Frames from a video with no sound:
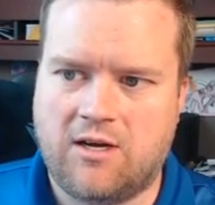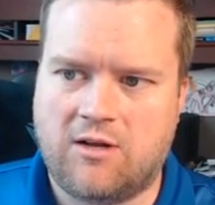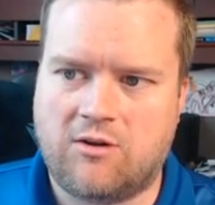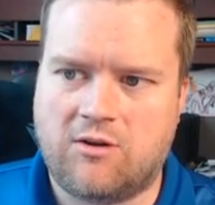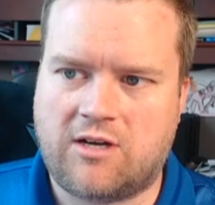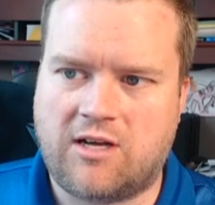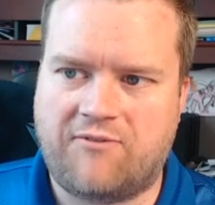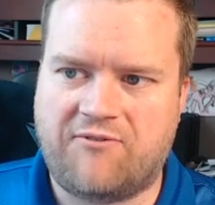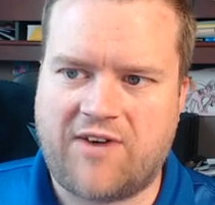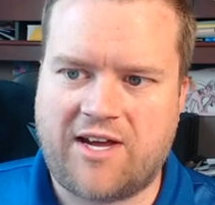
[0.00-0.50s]

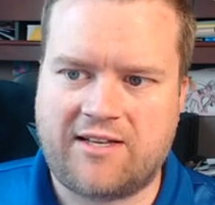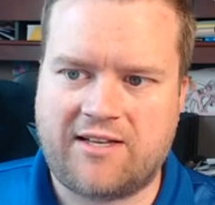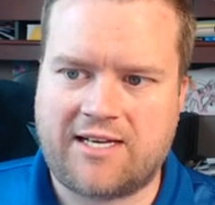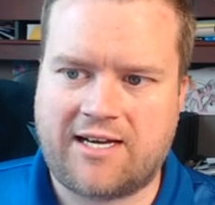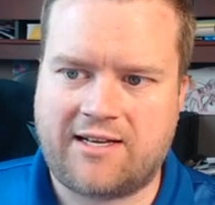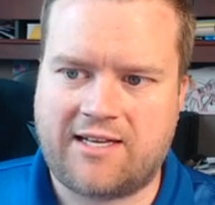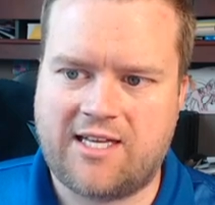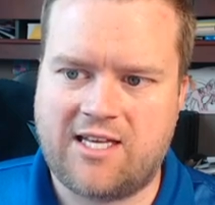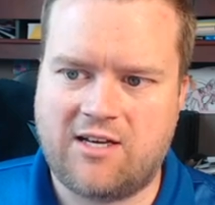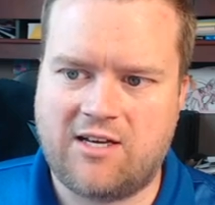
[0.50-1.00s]
Look,
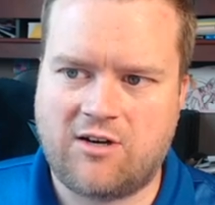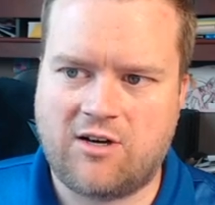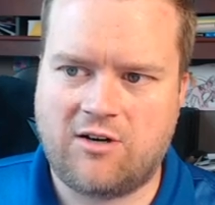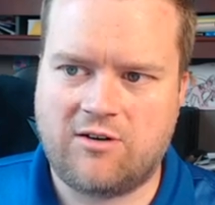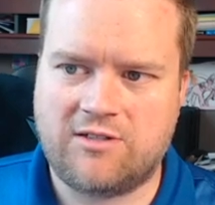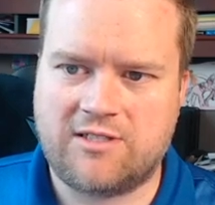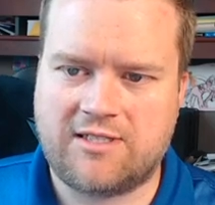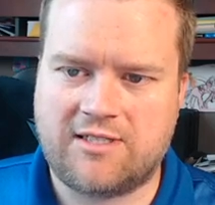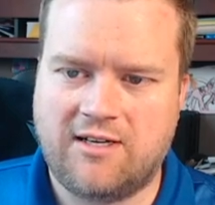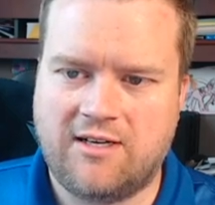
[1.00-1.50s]

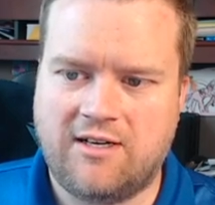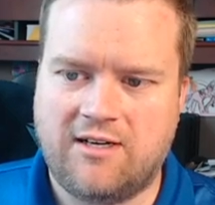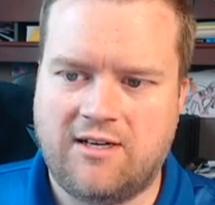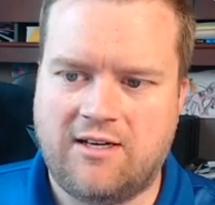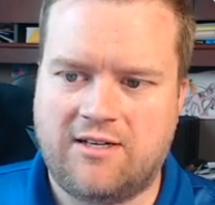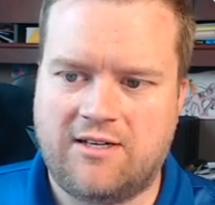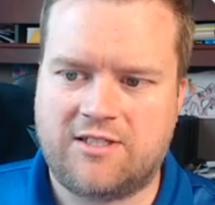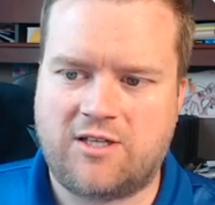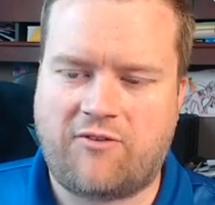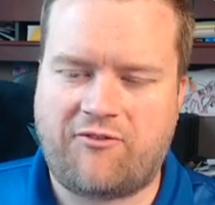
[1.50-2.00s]
event.keycodes.
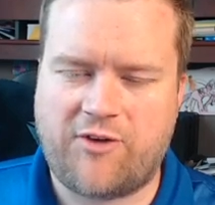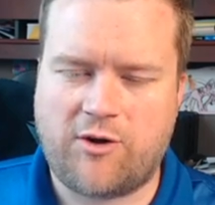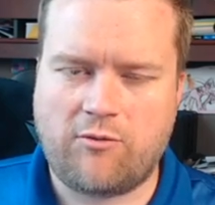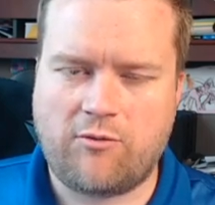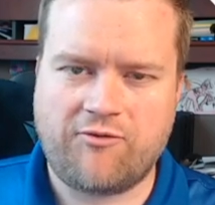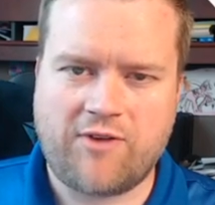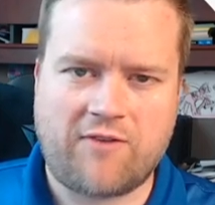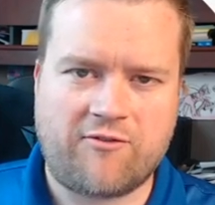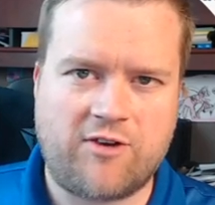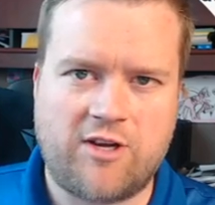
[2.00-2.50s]
So if you've
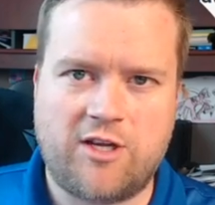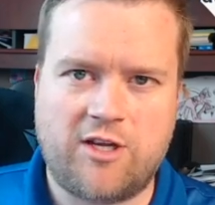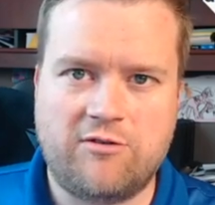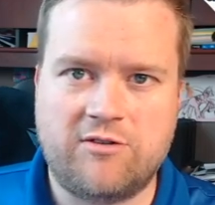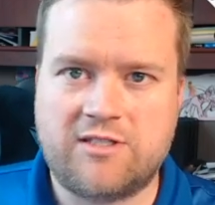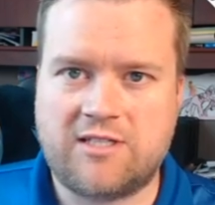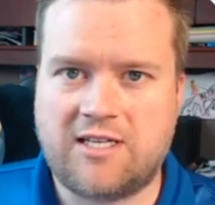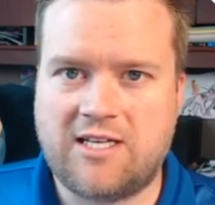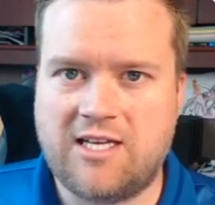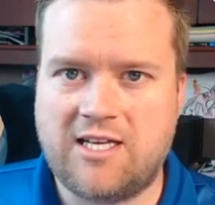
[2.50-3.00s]
never
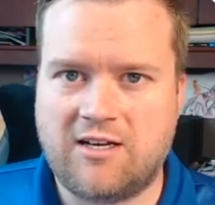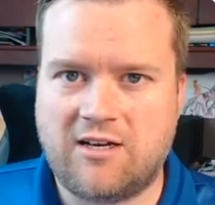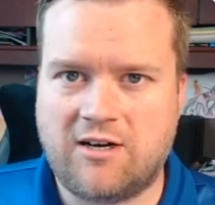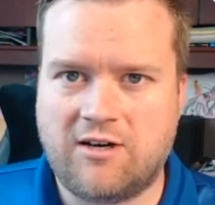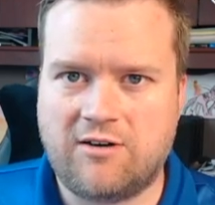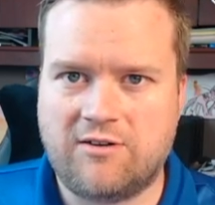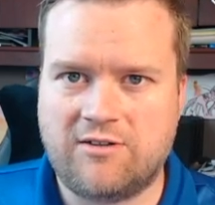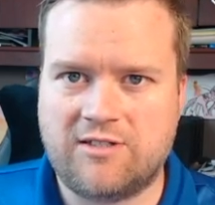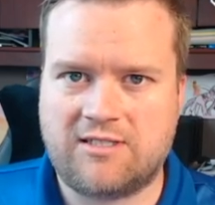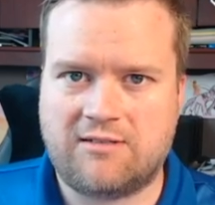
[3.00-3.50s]
used key
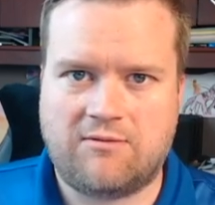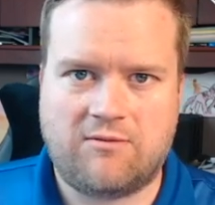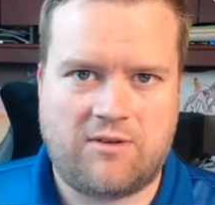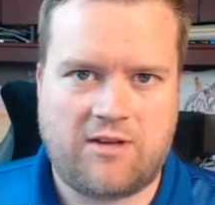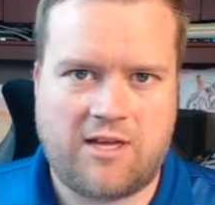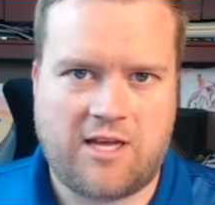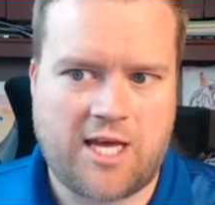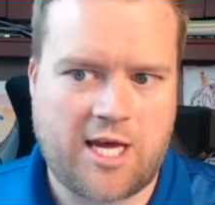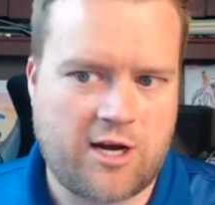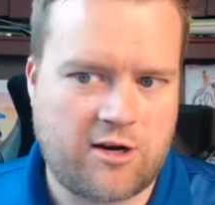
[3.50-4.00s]
codes,
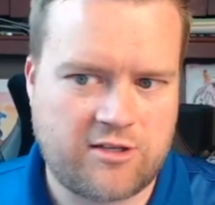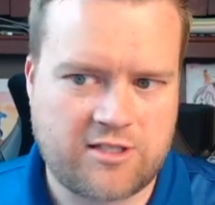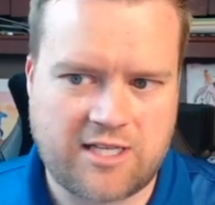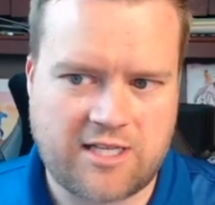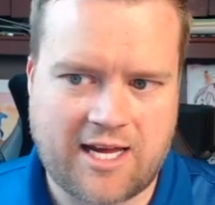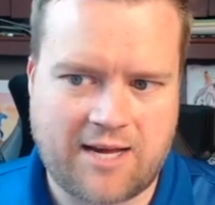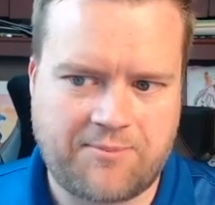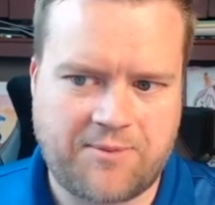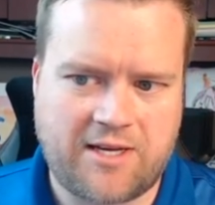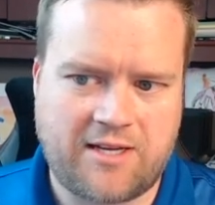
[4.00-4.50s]
here's an
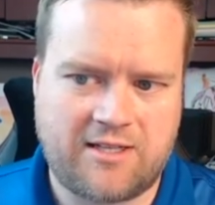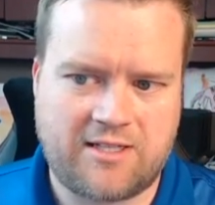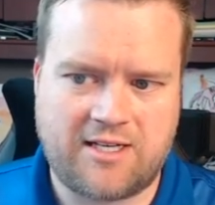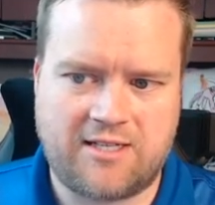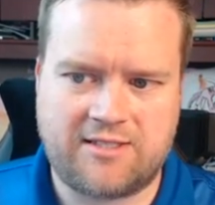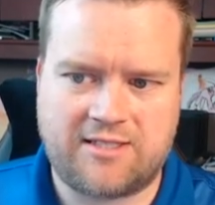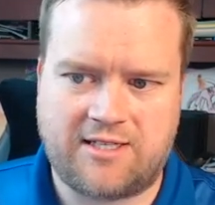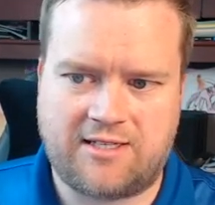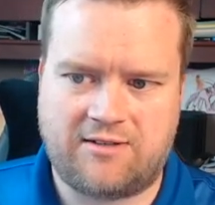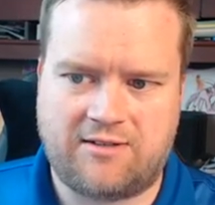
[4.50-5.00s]
app that
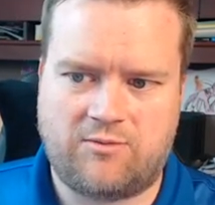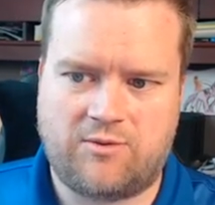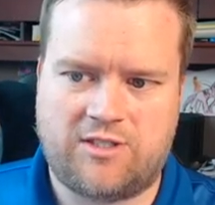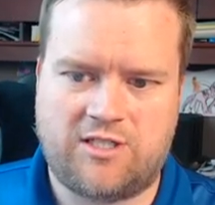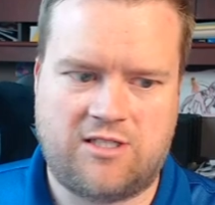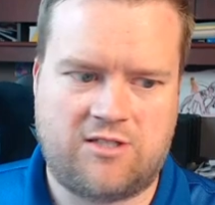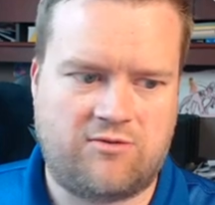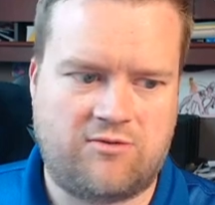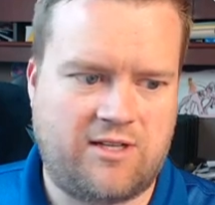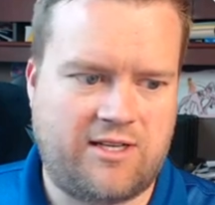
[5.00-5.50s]
does it, which
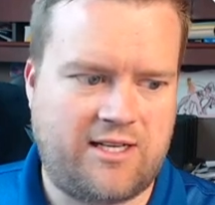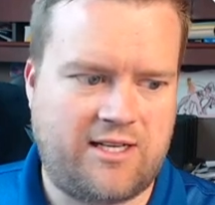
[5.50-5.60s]
is really